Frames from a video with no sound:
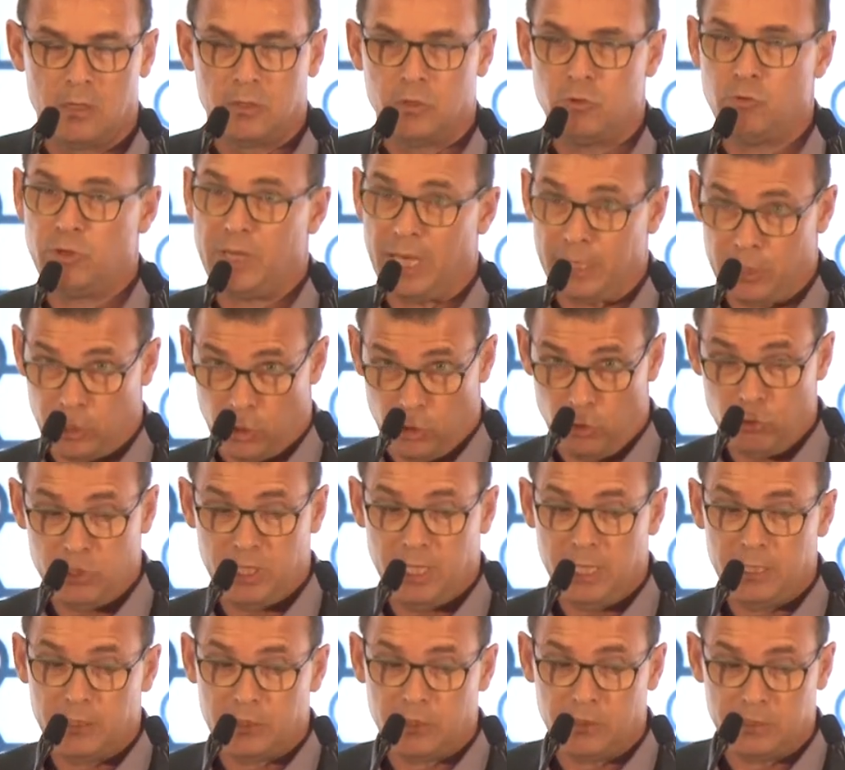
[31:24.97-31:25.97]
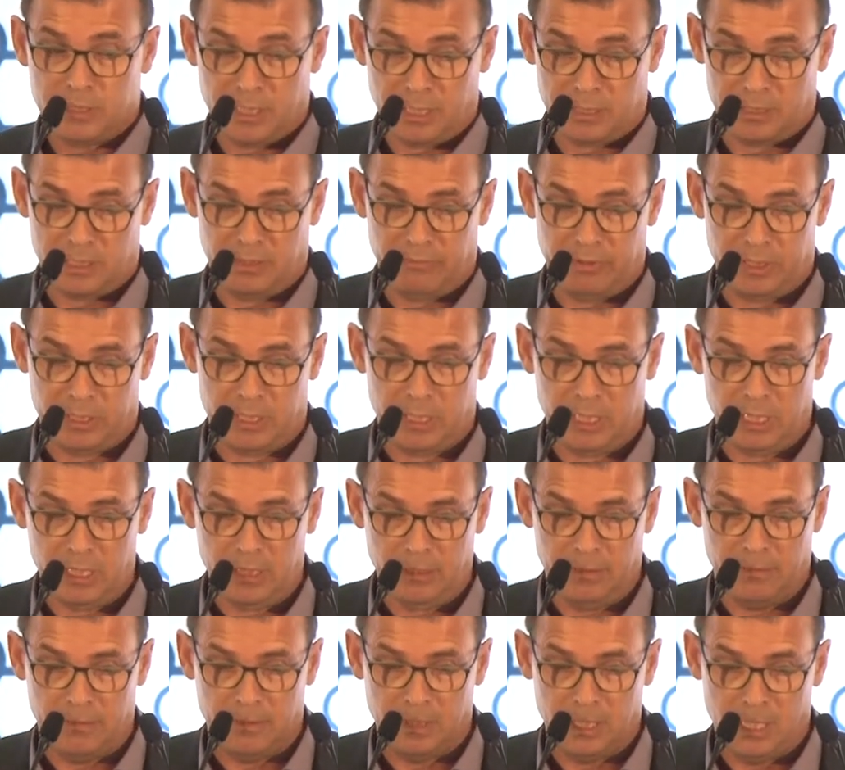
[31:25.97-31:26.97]
You get good heat conductivity,
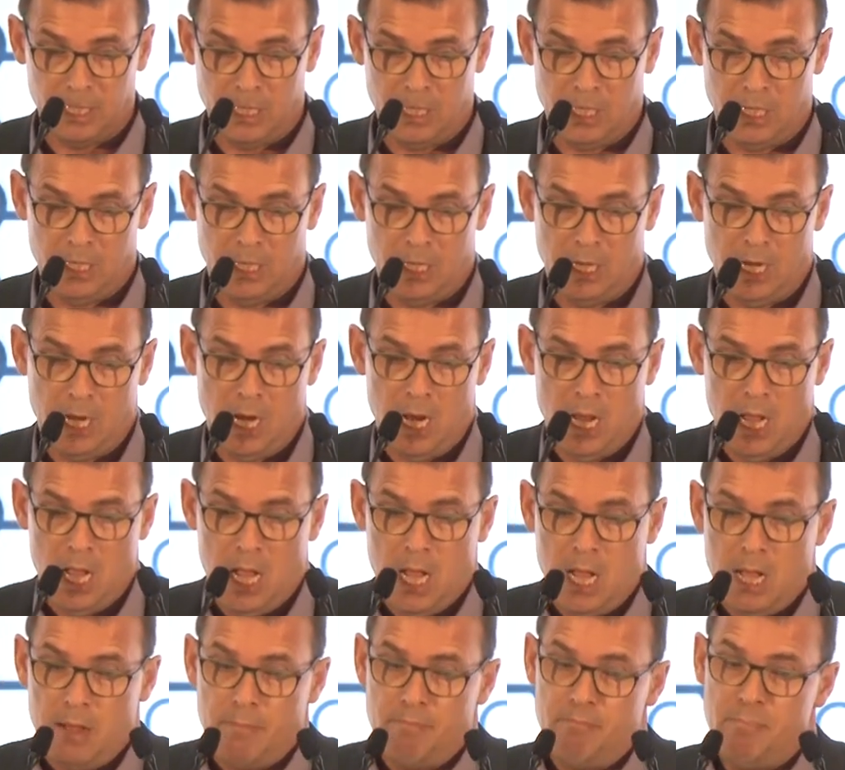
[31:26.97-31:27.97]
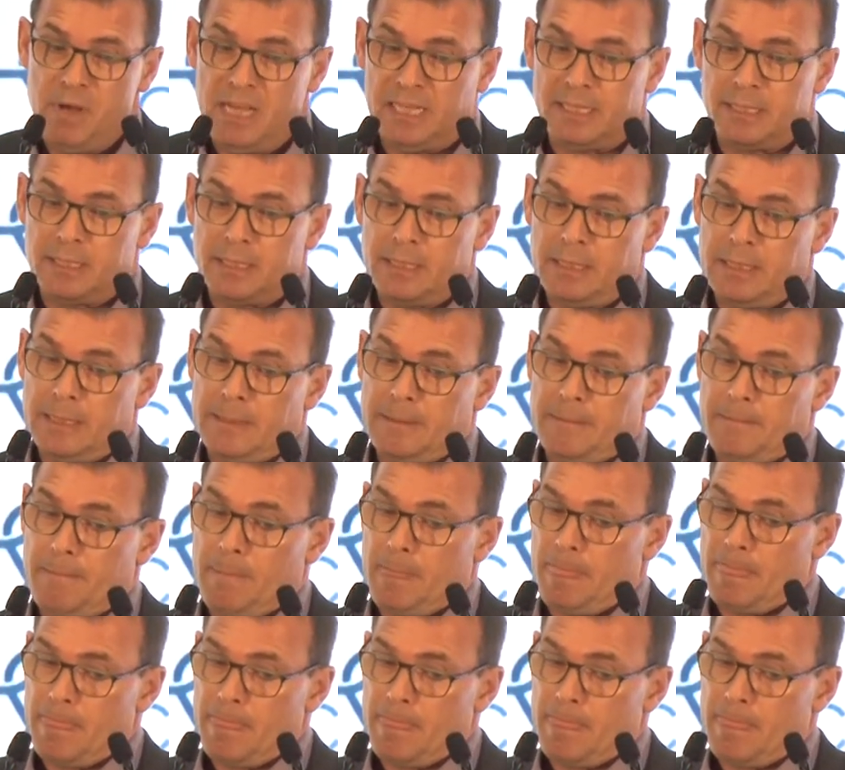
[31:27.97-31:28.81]
but